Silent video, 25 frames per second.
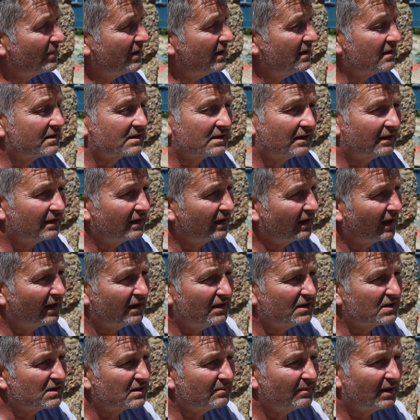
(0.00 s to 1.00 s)
years I think they
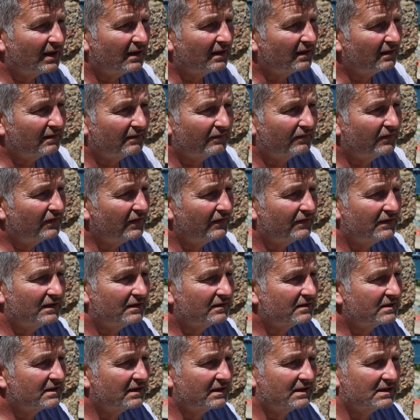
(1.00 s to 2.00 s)
used to make 50
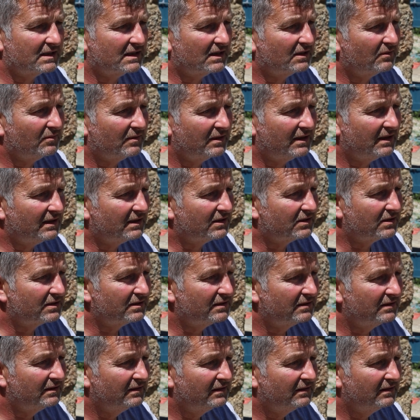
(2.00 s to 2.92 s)
or 60 quid each